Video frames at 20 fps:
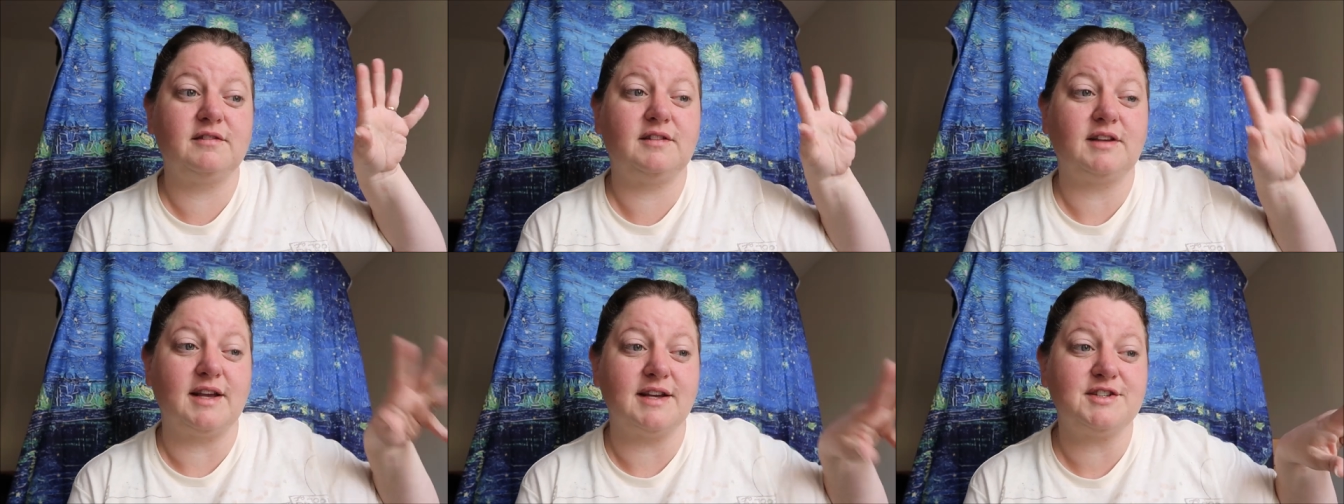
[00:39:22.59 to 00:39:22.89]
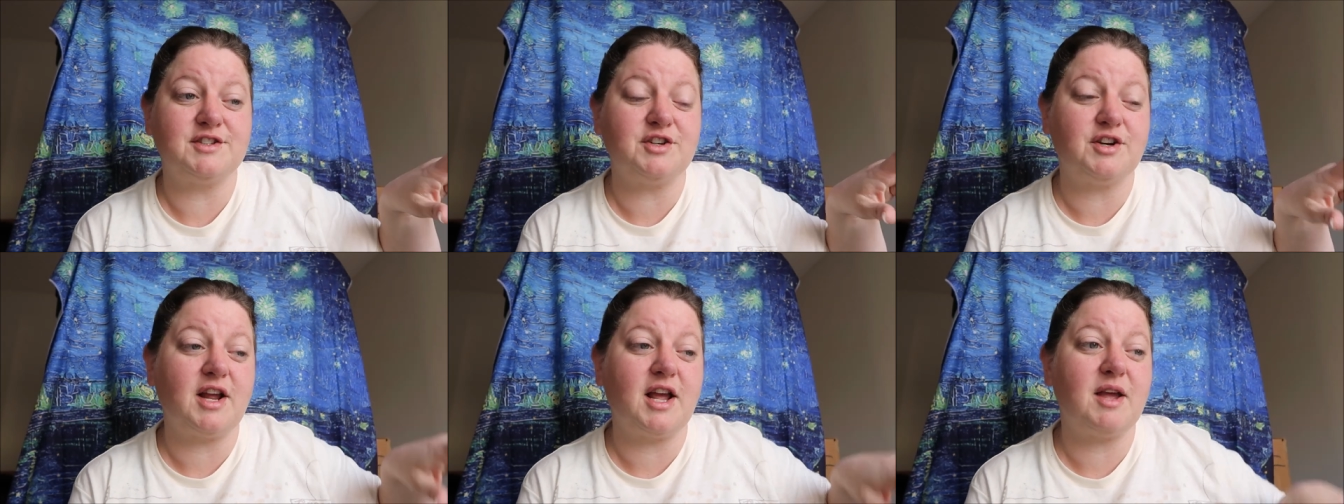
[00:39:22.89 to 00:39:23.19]

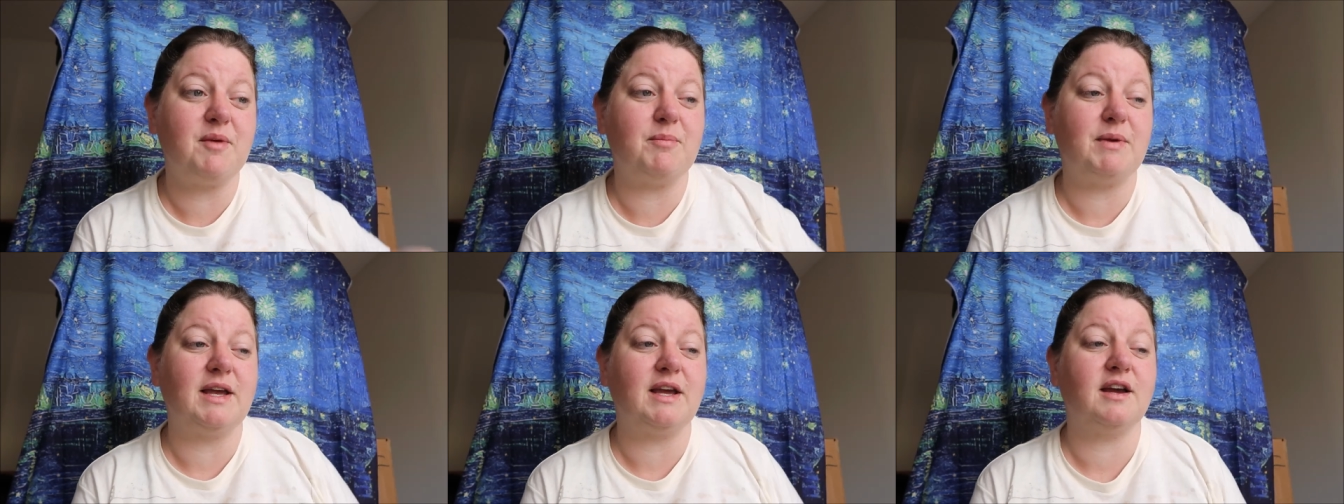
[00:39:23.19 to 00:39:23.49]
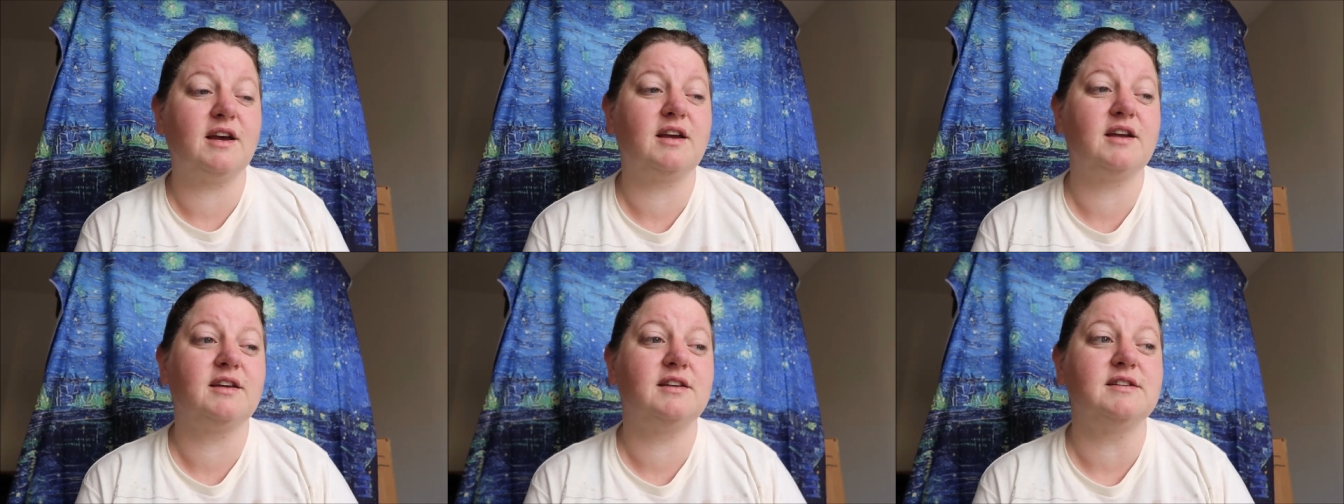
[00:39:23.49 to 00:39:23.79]
yesterday
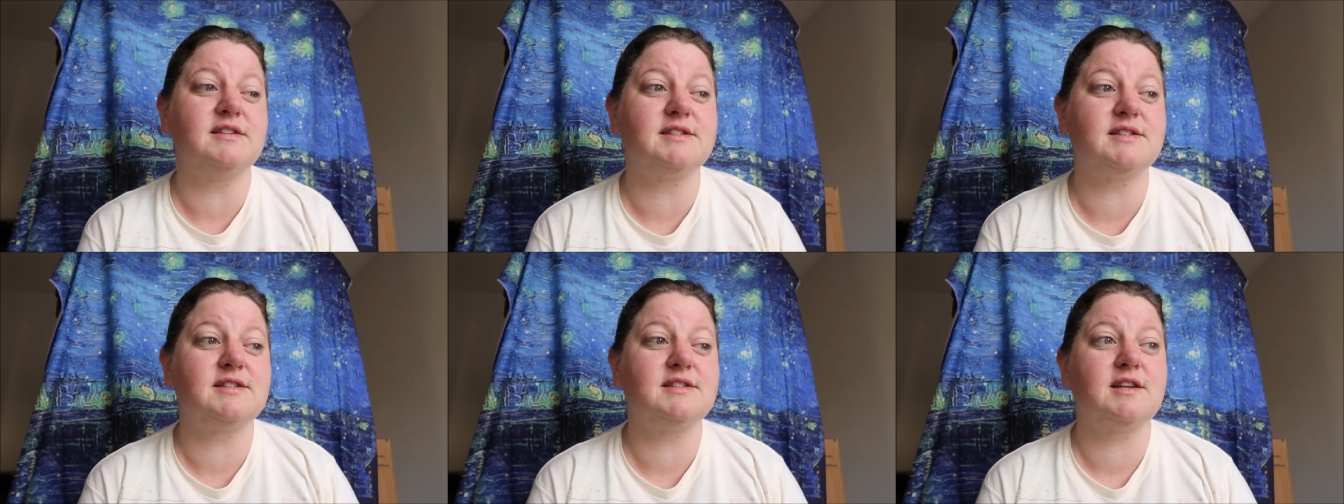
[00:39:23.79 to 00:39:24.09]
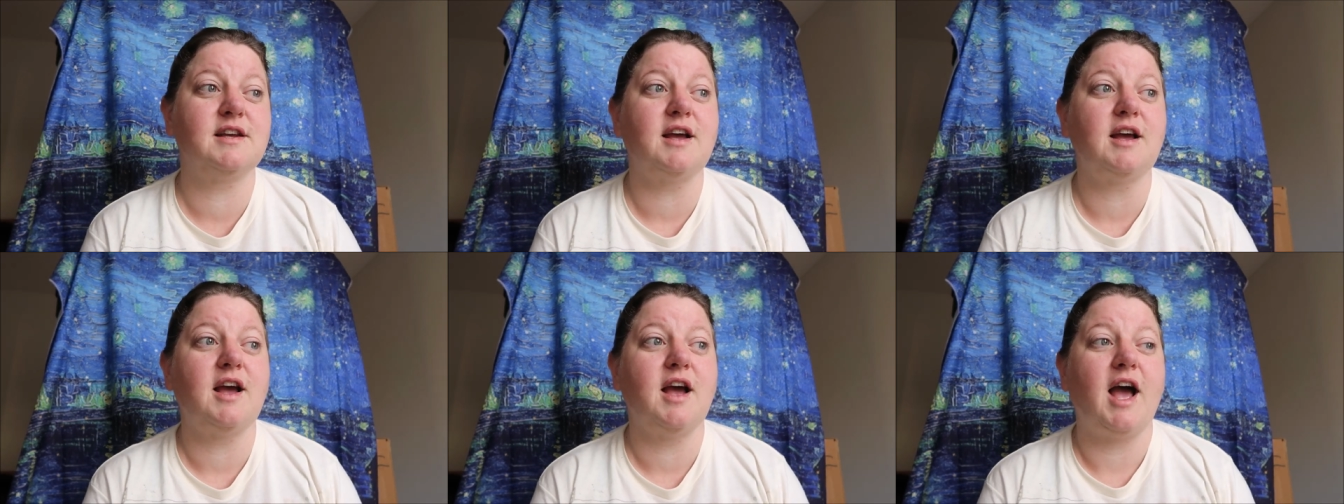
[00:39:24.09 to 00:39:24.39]
because
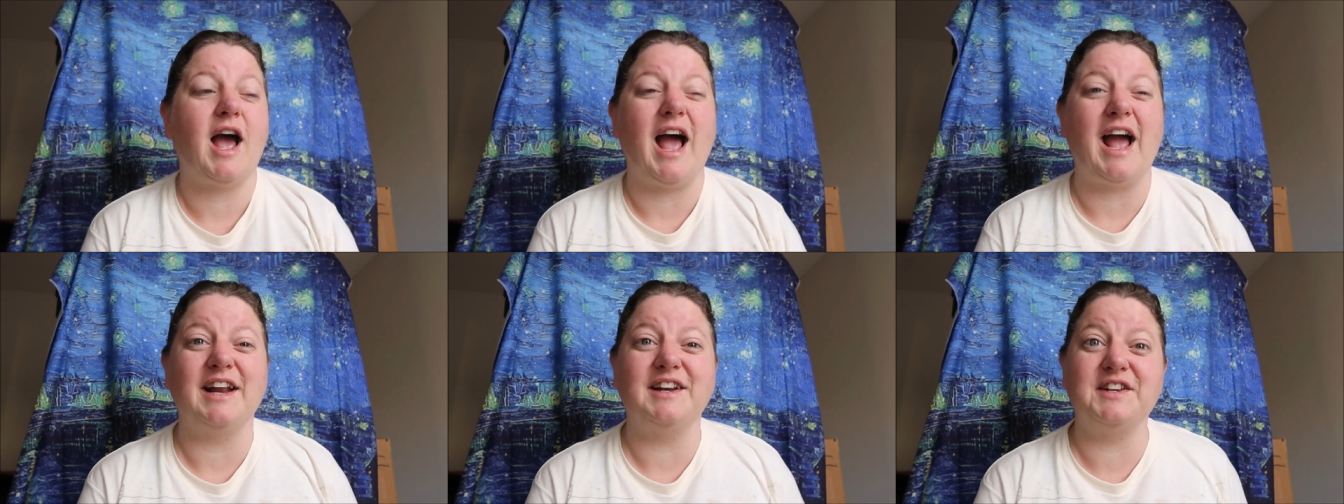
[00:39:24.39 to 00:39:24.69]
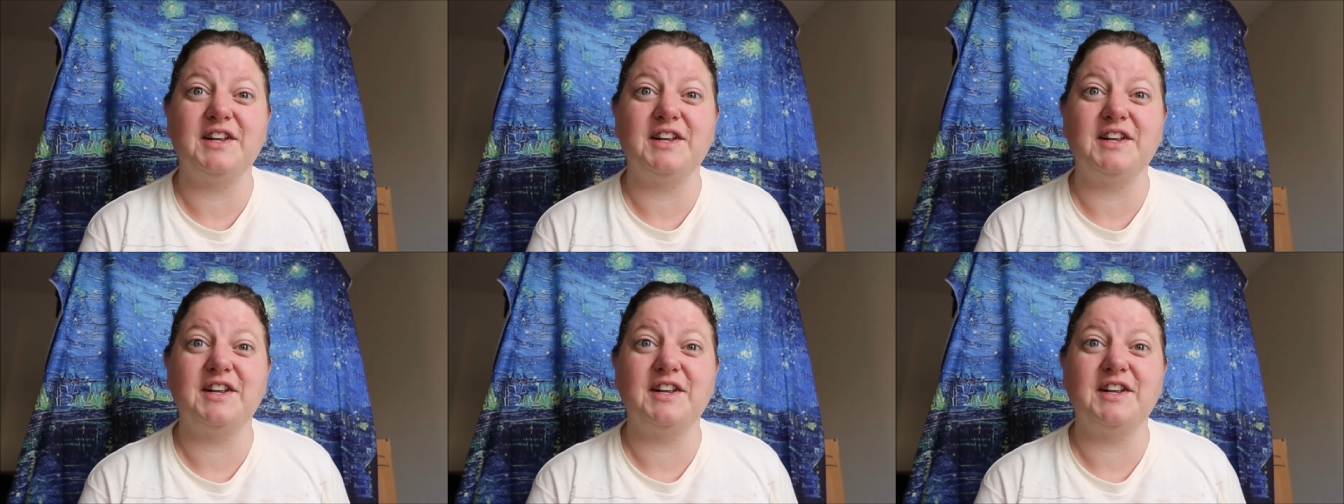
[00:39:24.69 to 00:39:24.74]
I